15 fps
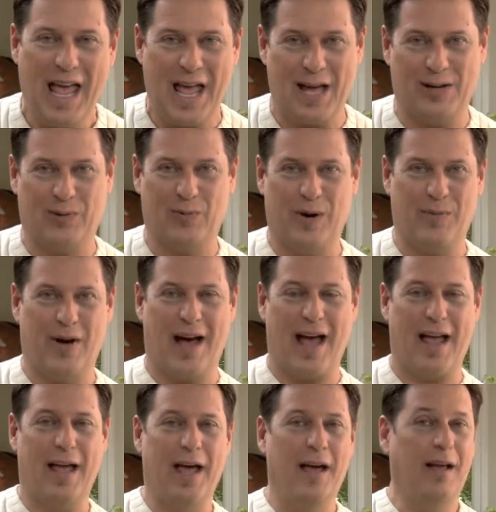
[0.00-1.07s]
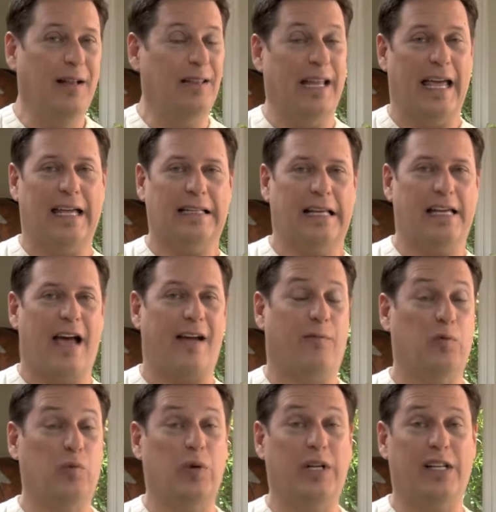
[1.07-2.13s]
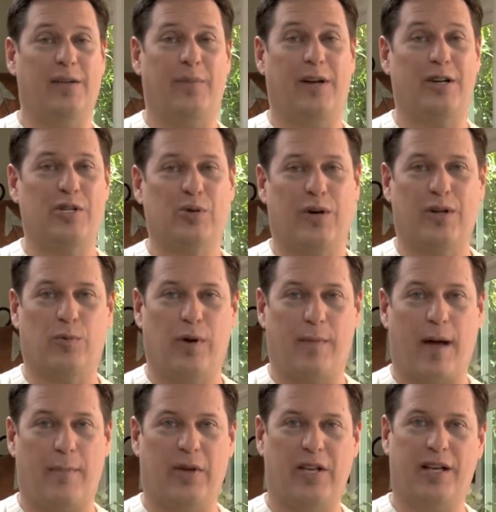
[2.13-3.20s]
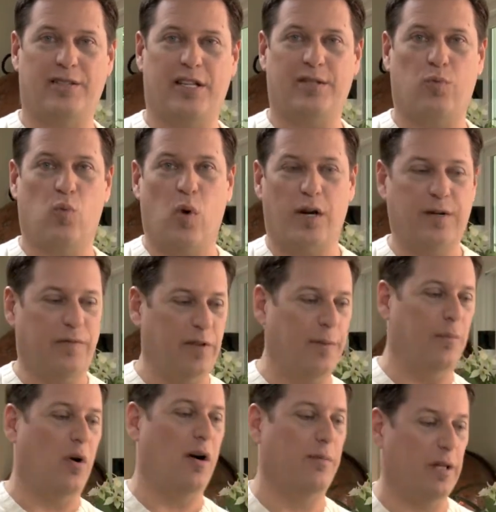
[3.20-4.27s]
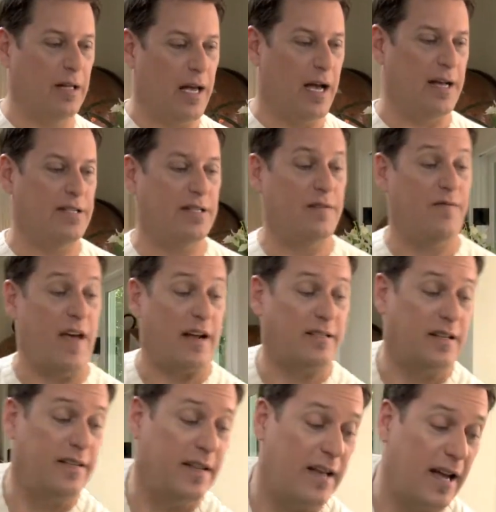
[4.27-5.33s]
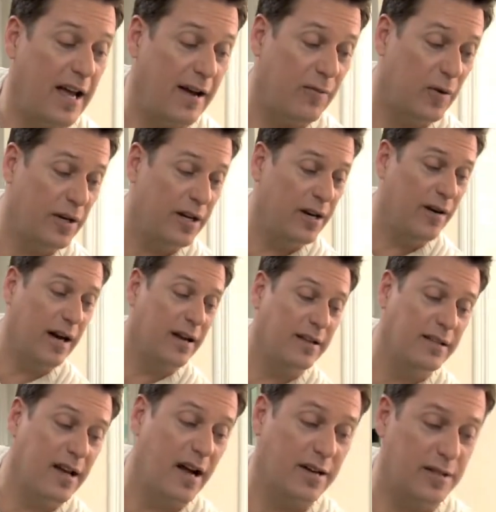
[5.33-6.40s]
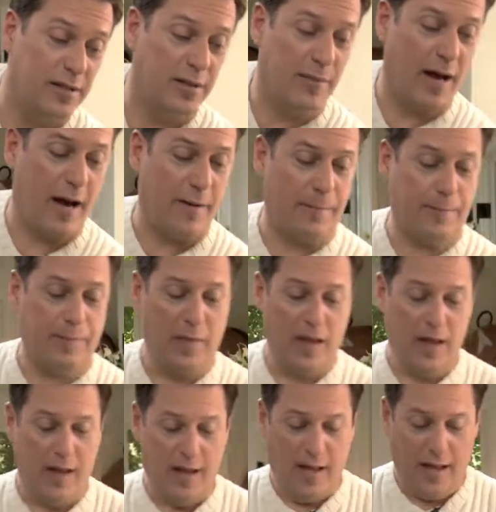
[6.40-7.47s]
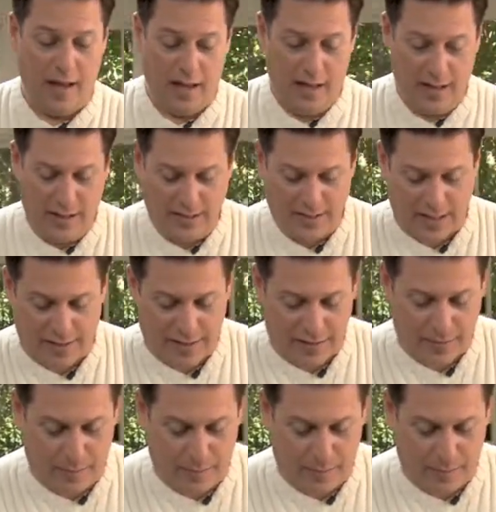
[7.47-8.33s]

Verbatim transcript: and a ribeye. Lately, I've really been enjoying the ribeye because it's wonderfully marbleized. In fact, I think I have one here I can talk to you about. It's got this